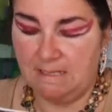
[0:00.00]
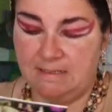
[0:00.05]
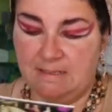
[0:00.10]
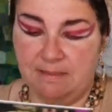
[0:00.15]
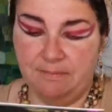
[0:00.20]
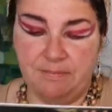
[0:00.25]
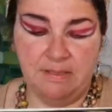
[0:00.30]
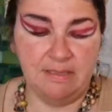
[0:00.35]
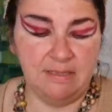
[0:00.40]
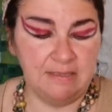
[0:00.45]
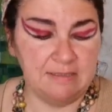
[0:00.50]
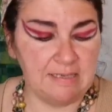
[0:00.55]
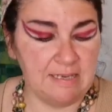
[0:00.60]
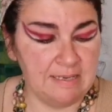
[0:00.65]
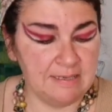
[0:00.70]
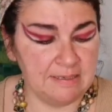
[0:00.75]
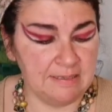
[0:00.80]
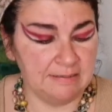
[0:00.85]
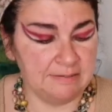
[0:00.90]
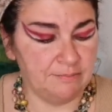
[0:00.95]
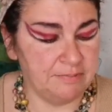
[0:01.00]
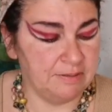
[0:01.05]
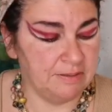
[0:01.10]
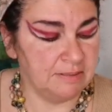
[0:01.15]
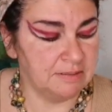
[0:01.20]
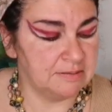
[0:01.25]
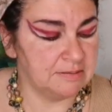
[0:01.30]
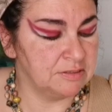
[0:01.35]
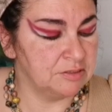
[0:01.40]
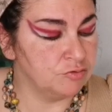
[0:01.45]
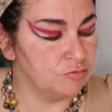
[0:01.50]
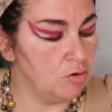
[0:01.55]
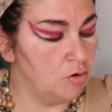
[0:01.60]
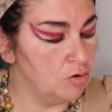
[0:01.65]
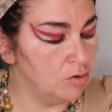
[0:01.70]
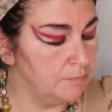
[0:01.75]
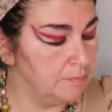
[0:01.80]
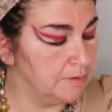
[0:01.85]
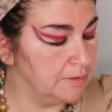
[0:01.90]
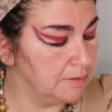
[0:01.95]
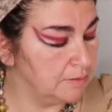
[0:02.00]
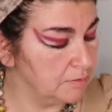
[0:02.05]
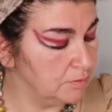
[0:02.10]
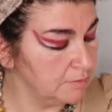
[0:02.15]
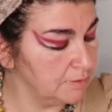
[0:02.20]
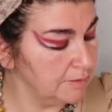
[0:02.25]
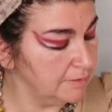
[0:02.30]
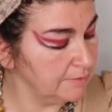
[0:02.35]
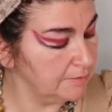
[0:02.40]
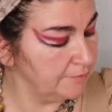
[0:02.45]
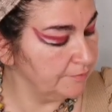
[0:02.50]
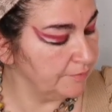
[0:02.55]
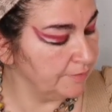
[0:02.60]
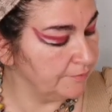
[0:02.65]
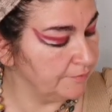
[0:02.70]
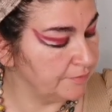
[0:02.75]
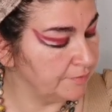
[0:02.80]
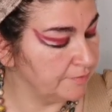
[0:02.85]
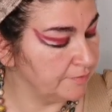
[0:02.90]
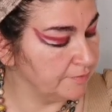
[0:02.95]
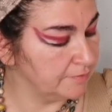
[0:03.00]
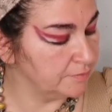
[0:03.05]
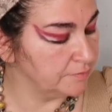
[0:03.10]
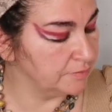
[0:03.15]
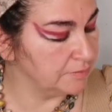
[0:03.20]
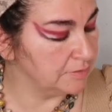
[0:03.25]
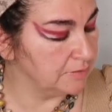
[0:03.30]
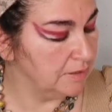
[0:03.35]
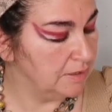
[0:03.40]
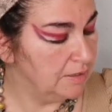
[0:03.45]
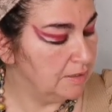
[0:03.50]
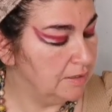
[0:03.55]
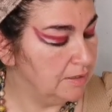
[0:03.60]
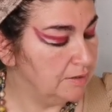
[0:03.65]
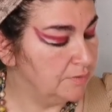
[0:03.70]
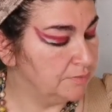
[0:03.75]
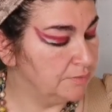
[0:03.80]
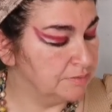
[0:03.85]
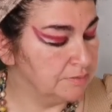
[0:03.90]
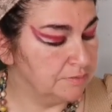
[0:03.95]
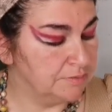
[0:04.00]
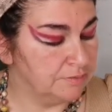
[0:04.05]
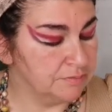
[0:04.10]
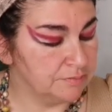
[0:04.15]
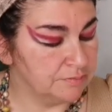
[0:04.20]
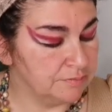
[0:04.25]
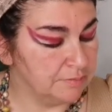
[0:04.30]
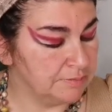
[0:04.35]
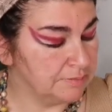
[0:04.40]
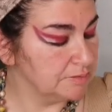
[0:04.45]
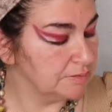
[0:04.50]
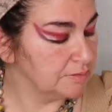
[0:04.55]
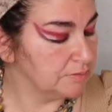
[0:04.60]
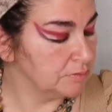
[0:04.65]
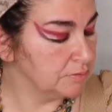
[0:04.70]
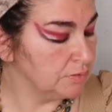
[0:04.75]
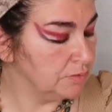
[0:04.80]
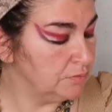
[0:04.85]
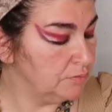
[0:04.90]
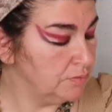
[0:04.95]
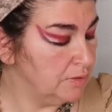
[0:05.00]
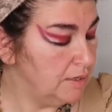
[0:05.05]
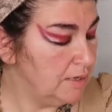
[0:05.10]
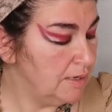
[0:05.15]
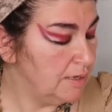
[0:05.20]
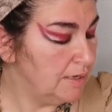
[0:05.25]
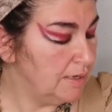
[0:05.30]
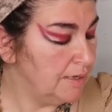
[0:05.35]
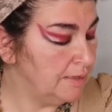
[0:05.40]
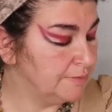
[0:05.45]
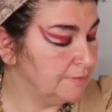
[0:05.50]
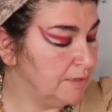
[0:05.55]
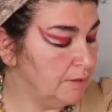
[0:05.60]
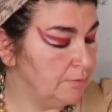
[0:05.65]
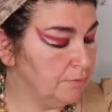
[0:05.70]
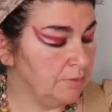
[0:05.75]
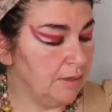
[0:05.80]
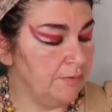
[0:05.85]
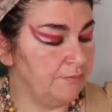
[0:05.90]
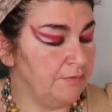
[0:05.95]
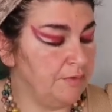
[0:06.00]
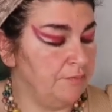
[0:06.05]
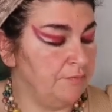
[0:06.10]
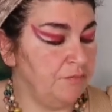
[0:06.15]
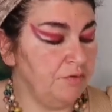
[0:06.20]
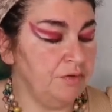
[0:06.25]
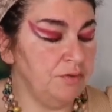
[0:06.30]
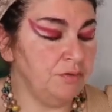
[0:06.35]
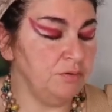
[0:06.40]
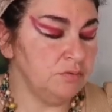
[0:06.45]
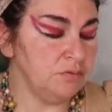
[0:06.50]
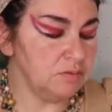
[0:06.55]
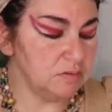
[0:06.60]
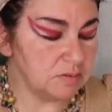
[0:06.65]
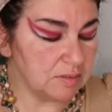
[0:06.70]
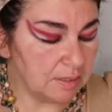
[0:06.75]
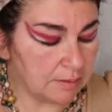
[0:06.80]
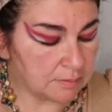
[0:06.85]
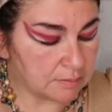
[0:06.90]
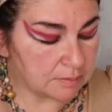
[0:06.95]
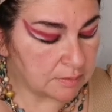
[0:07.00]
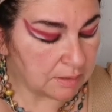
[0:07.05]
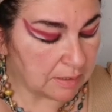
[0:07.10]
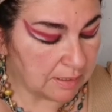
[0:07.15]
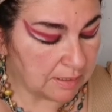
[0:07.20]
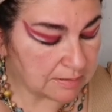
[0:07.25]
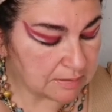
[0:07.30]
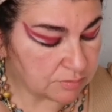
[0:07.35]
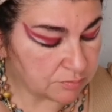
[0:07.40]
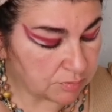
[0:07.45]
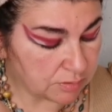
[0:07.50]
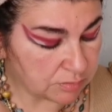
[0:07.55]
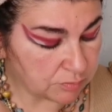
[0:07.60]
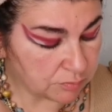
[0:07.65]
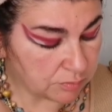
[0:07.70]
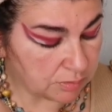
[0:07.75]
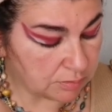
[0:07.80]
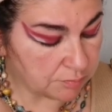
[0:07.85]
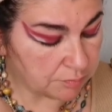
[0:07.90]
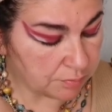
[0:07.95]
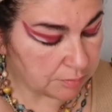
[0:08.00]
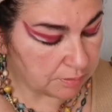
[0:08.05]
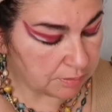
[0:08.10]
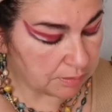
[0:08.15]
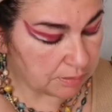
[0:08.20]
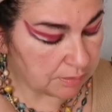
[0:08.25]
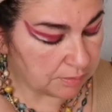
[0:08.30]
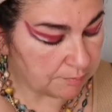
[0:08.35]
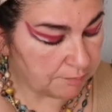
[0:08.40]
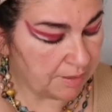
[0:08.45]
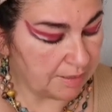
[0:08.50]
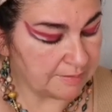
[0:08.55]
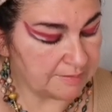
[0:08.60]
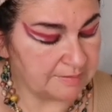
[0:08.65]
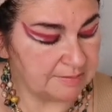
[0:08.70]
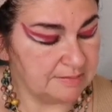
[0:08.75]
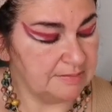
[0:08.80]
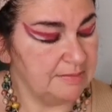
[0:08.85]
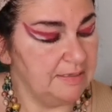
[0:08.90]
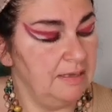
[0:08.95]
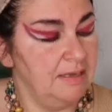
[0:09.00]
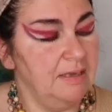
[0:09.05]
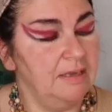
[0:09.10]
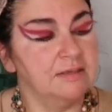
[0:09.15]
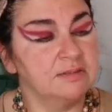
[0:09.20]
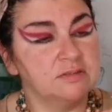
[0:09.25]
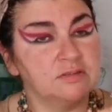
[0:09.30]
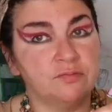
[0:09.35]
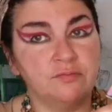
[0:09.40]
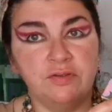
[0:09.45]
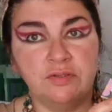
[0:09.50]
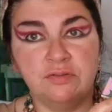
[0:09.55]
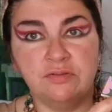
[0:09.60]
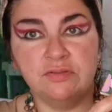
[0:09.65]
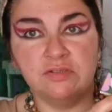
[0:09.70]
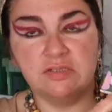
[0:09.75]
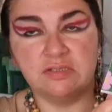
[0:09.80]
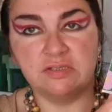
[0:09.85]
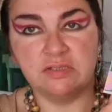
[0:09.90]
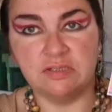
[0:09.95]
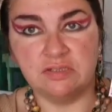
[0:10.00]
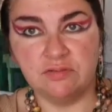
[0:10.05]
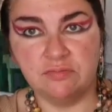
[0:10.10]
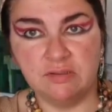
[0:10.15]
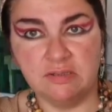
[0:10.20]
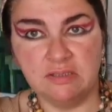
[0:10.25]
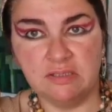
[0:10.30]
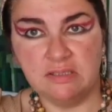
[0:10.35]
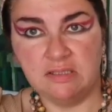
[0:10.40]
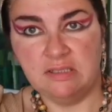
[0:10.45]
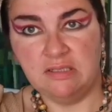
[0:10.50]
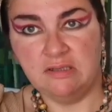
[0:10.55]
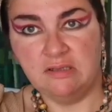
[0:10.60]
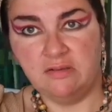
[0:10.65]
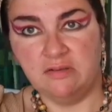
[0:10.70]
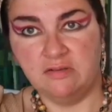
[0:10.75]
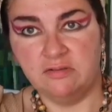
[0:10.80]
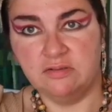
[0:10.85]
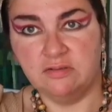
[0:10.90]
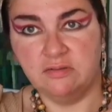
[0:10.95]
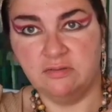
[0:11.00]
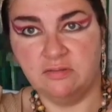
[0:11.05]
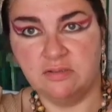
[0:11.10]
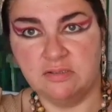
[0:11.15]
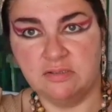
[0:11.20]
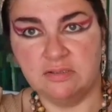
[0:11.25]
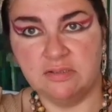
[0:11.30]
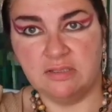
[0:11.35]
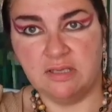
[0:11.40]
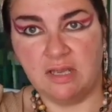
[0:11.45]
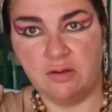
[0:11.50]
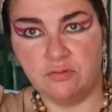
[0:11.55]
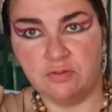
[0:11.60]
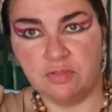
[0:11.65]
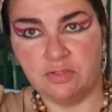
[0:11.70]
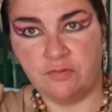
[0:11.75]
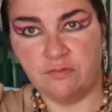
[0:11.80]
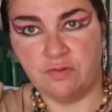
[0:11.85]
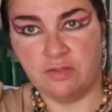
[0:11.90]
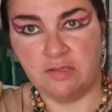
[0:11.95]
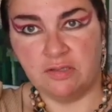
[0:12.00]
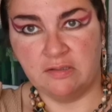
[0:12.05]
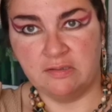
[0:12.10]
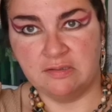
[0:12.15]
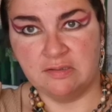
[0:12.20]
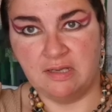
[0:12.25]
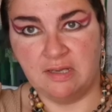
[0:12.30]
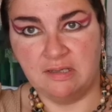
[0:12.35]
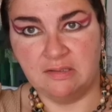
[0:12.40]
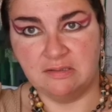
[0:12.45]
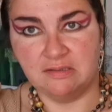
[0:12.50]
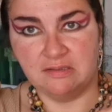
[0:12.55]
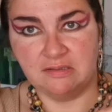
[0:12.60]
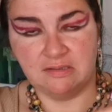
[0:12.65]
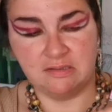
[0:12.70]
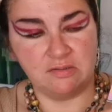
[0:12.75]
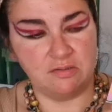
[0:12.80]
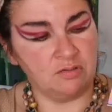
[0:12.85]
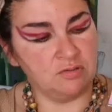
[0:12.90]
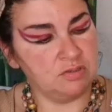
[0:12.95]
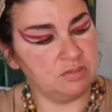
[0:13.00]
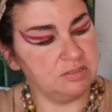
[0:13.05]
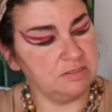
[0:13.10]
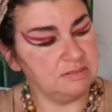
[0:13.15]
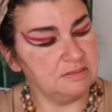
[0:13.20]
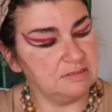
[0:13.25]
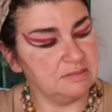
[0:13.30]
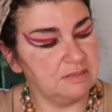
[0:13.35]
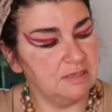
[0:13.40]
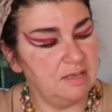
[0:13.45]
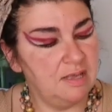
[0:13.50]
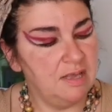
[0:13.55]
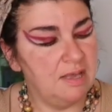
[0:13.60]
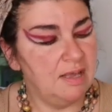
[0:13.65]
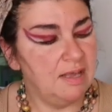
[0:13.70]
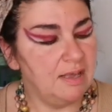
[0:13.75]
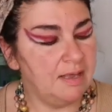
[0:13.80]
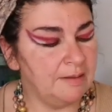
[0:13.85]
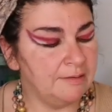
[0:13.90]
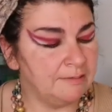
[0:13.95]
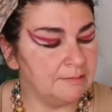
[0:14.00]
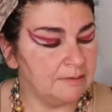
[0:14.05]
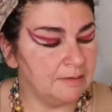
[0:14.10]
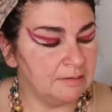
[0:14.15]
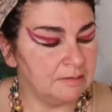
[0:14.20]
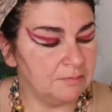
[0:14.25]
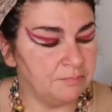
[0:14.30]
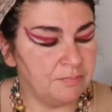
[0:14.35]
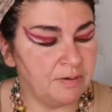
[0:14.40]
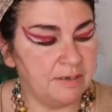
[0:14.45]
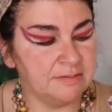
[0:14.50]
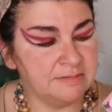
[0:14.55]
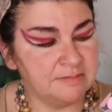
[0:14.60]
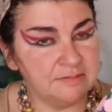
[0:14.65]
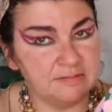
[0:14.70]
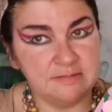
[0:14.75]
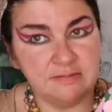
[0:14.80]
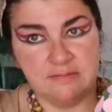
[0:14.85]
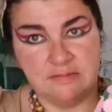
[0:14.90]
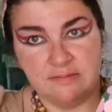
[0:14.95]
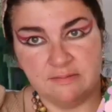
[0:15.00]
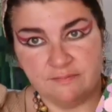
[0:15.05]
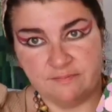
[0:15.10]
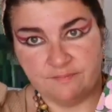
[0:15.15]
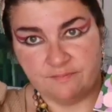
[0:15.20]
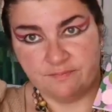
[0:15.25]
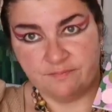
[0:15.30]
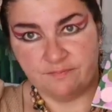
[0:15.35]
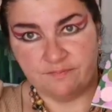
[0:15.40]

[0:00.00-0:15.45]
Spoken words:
a little blink, elegant blink, strong blink, you can have everything with those ones, you know. And now we have a Venus, and the last one will be Pisces. So Venus is this one here. Also, you can see how shifty is that. It's gorgeous. And then the Pisces,